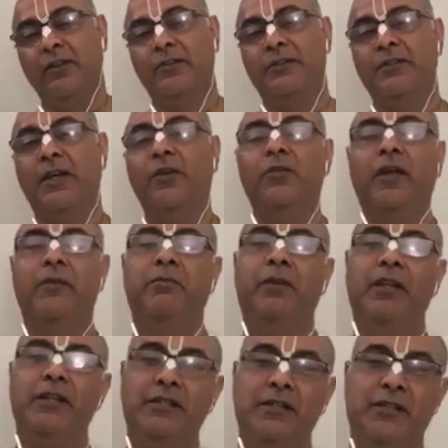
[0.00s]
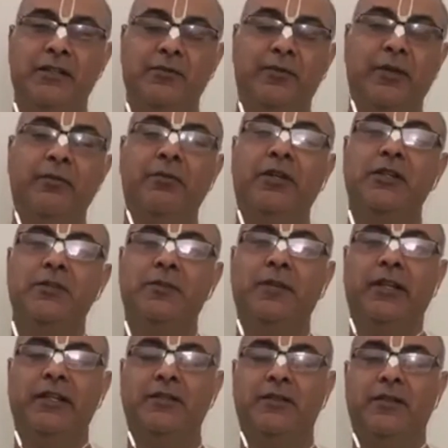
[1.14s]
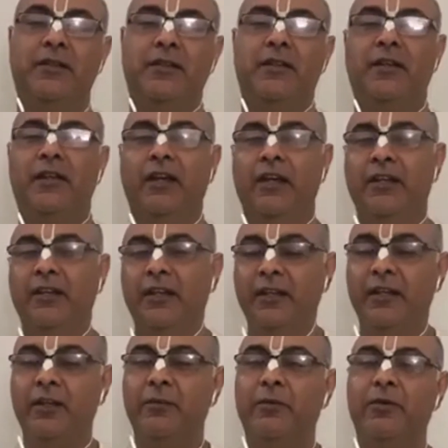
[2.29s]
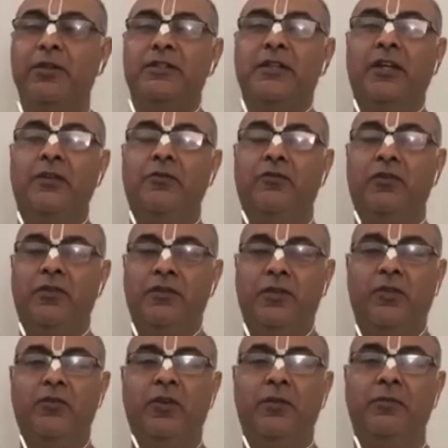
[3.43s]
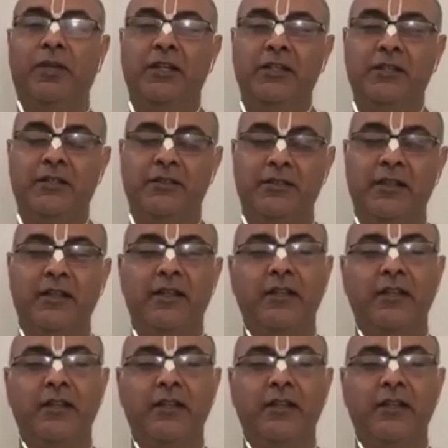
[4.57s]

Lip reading: sound vibrations, being mesmerized and hearing about the sound vibrations.